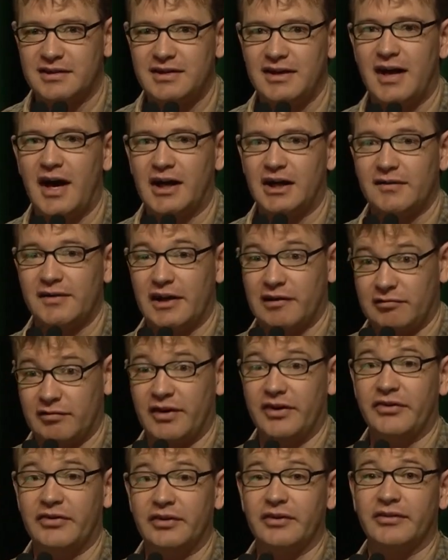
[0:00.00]
actually kind of like
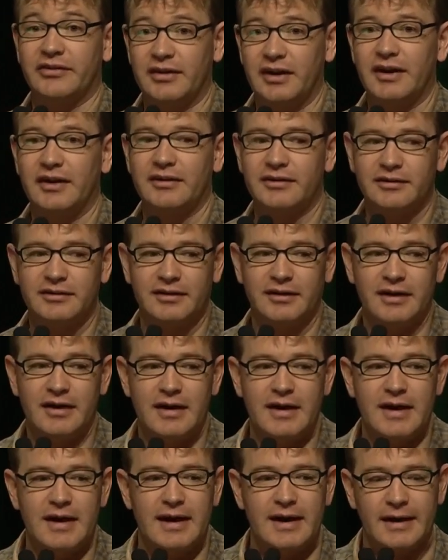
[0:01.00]
resting state.
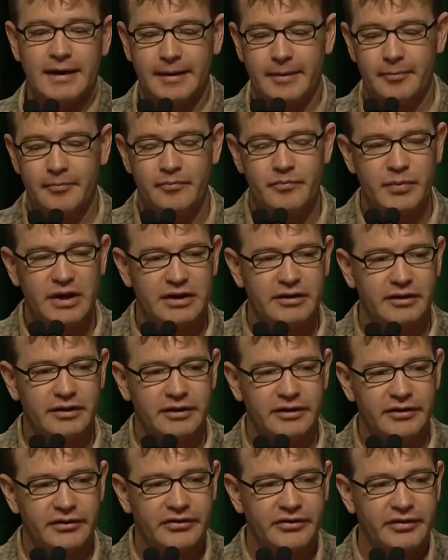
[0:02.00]

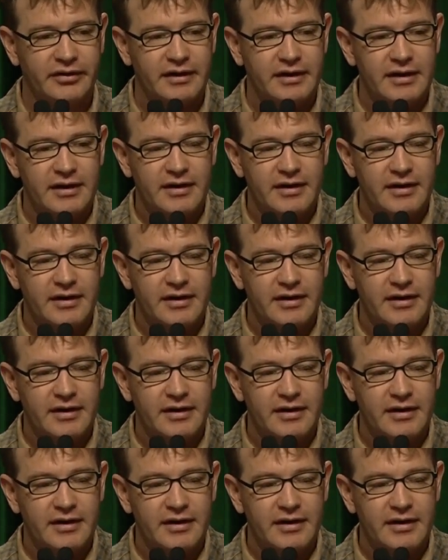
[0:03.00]
Because